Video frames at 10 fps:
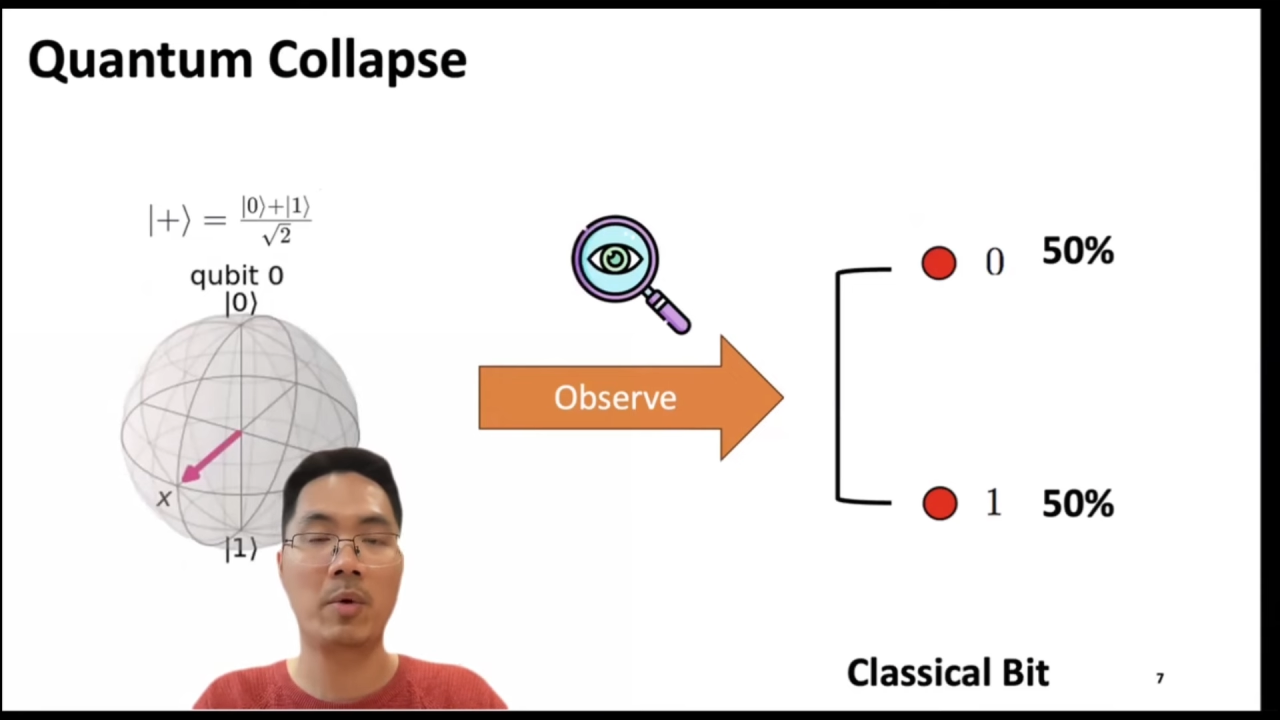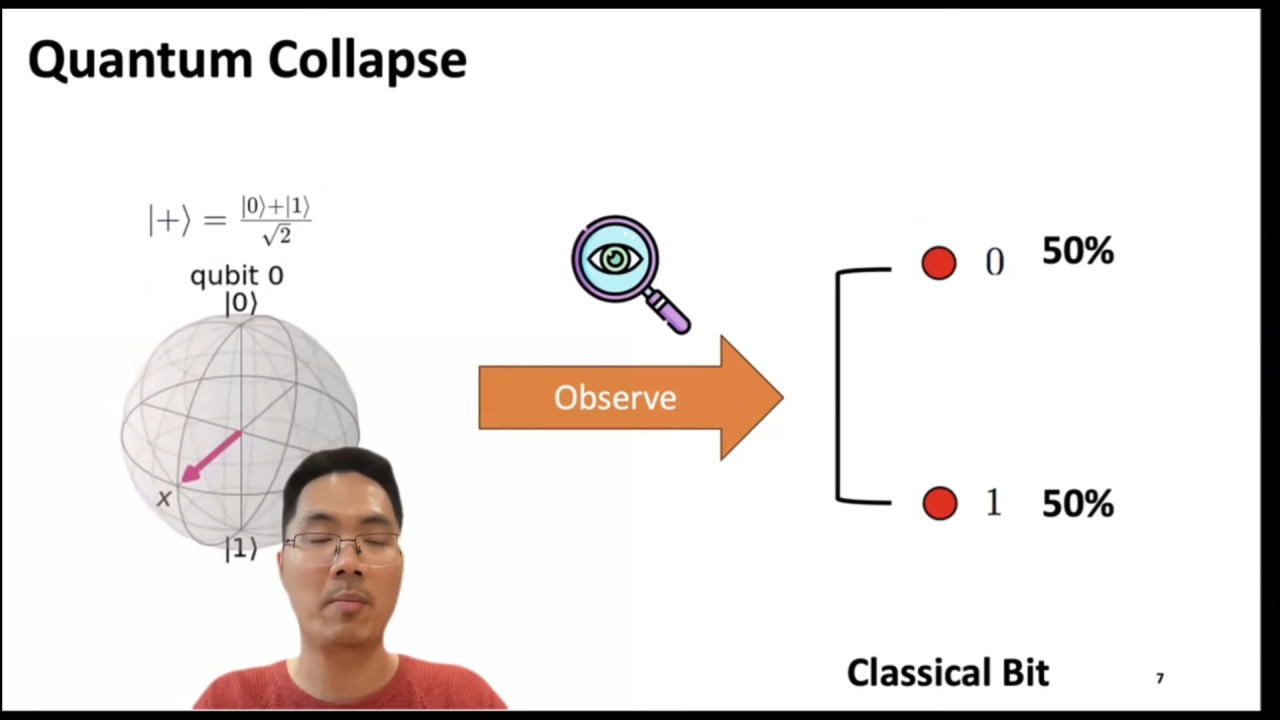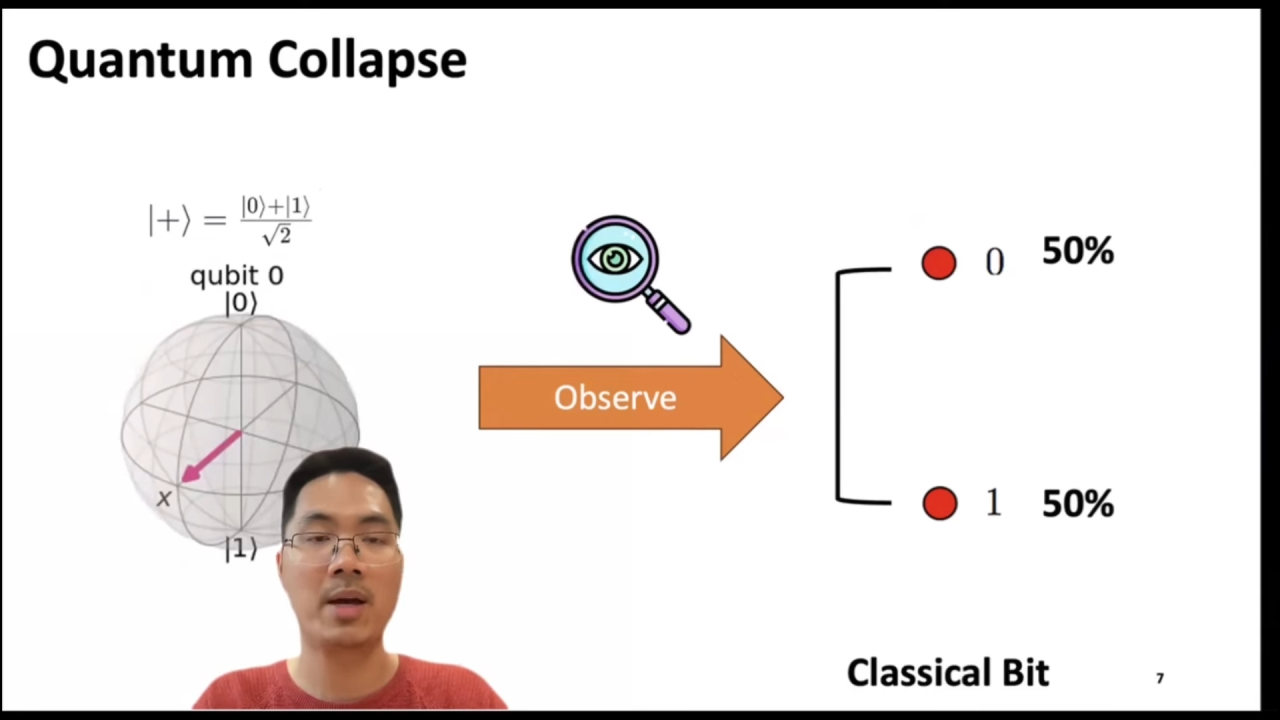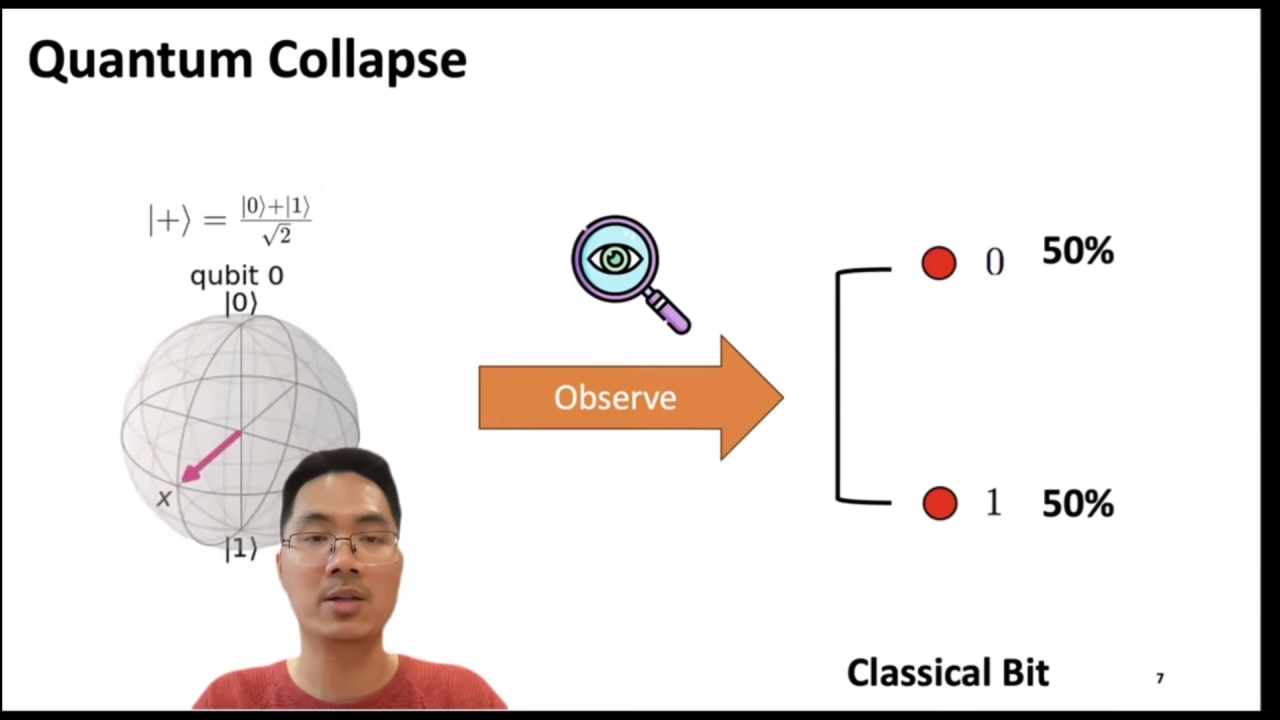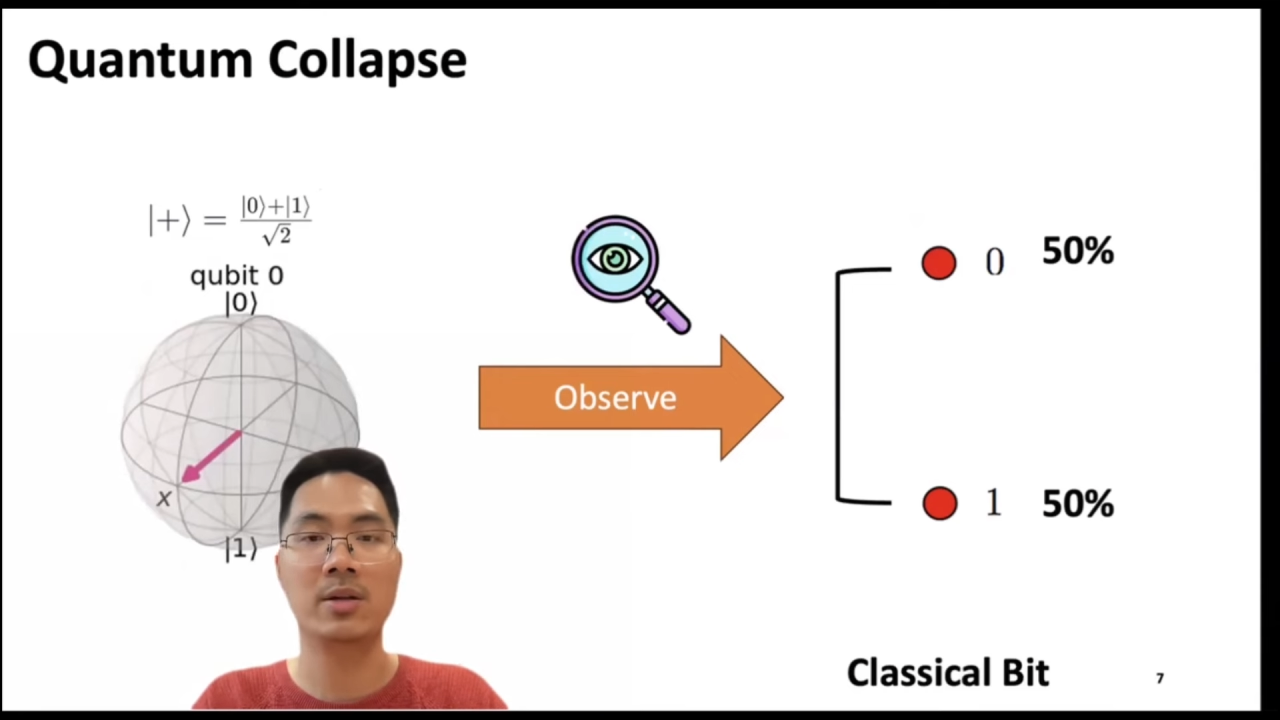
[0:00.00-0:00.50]
we
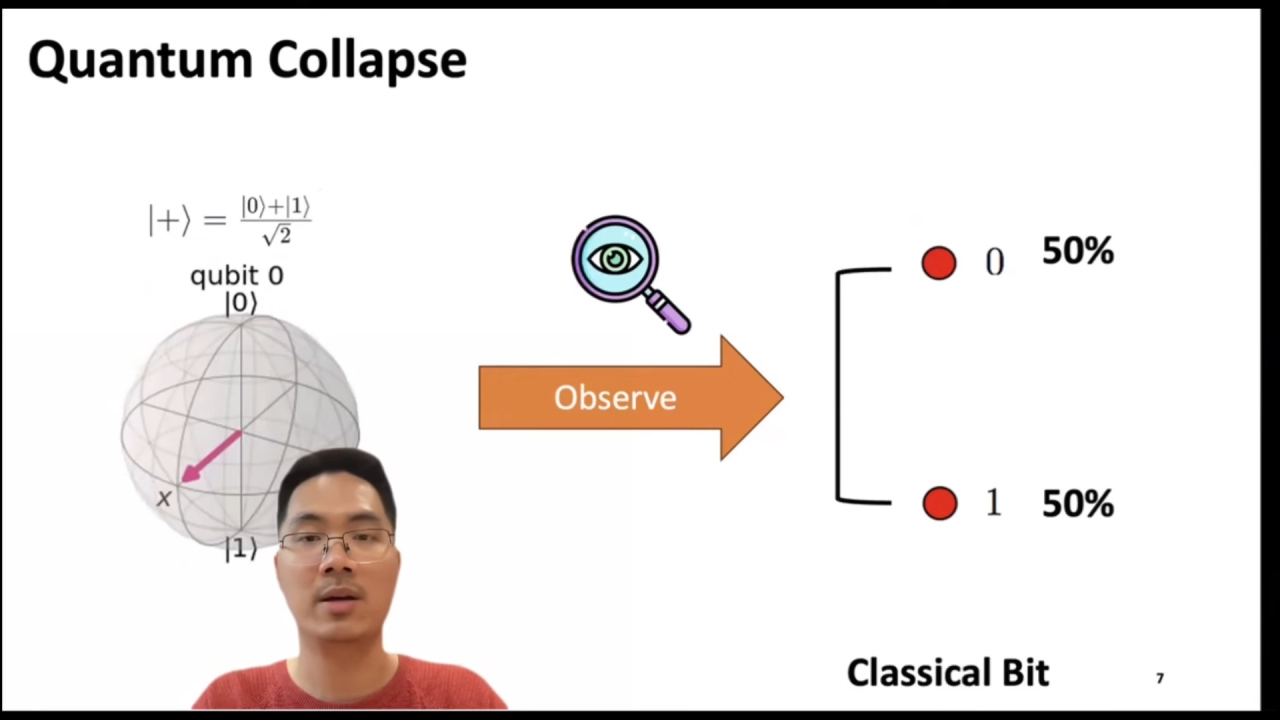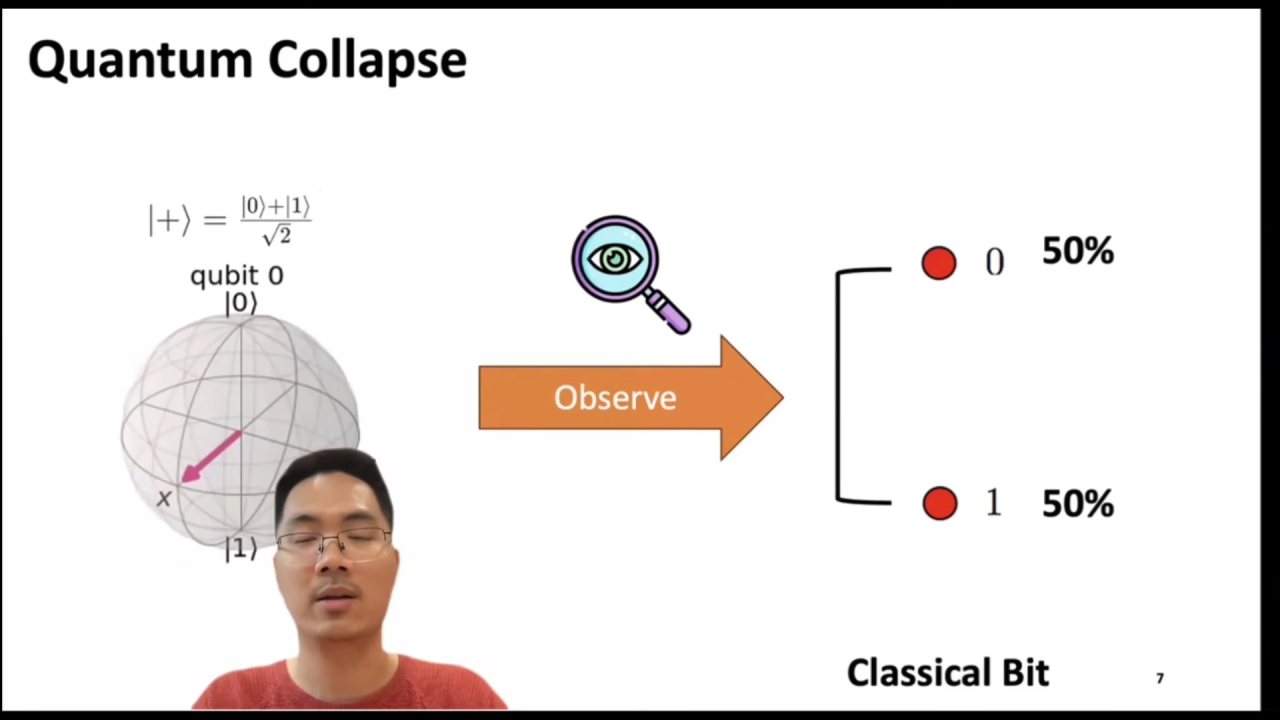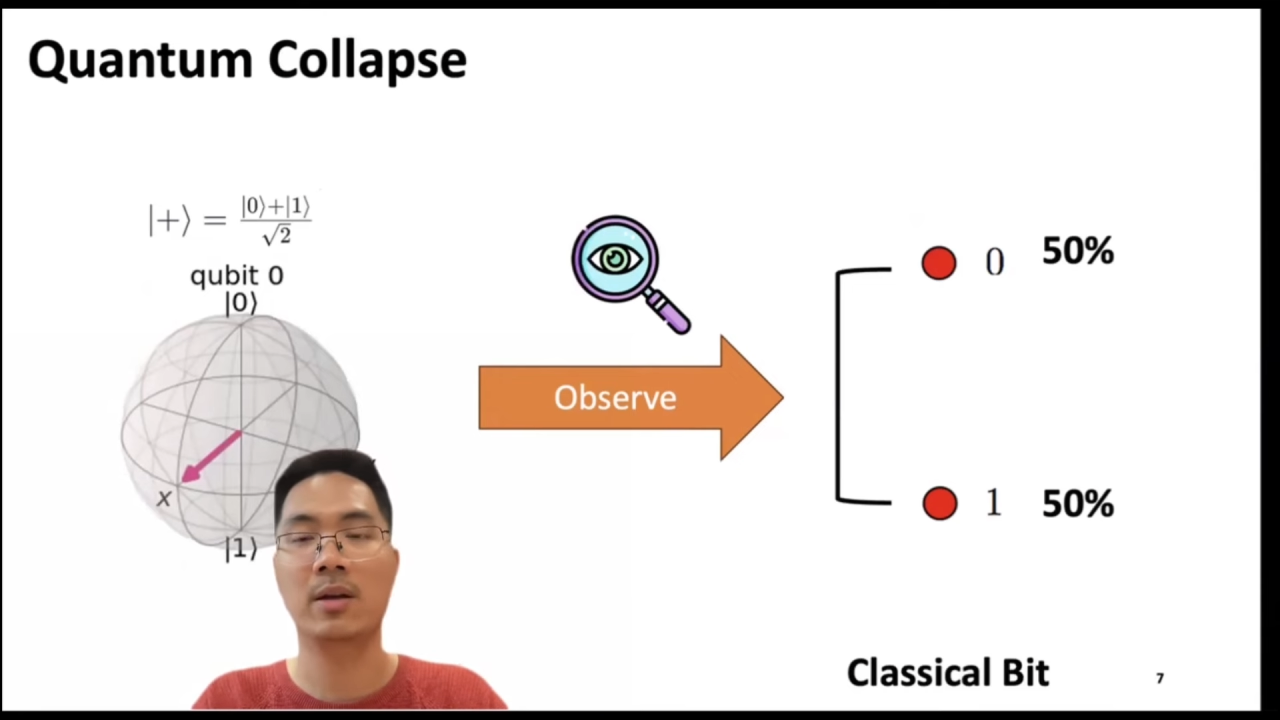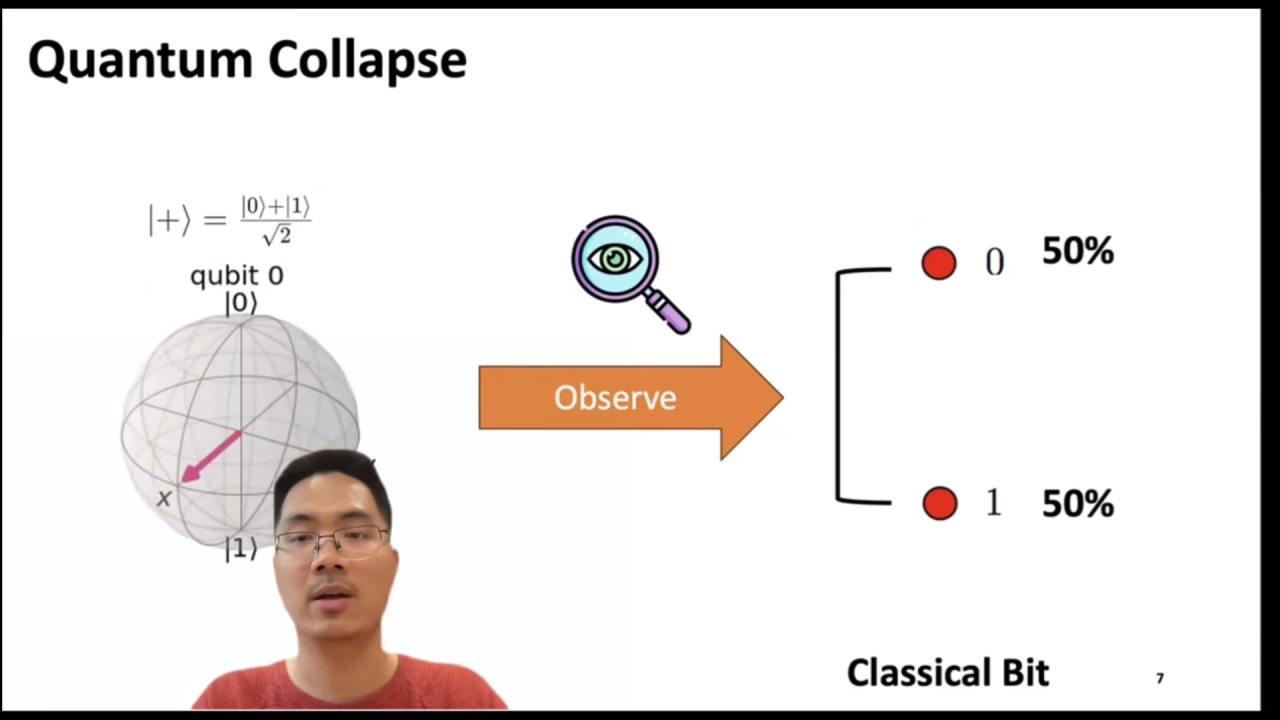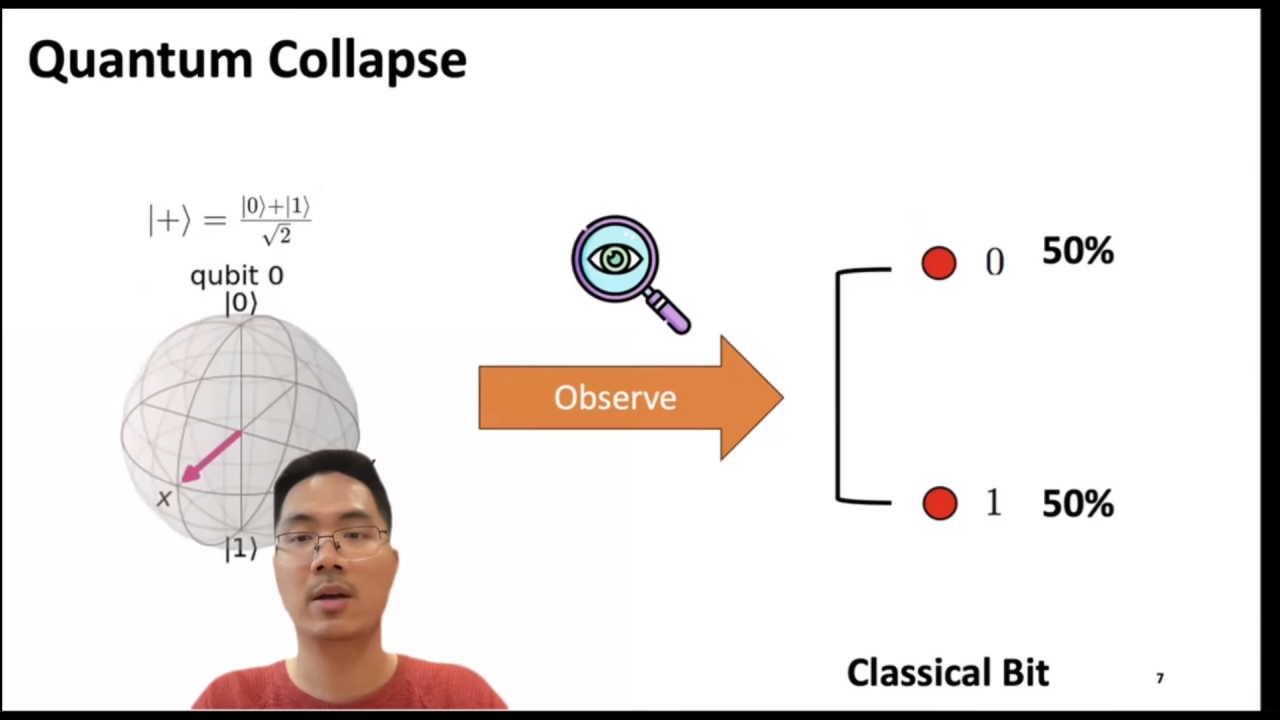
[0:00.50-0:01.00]
measure it,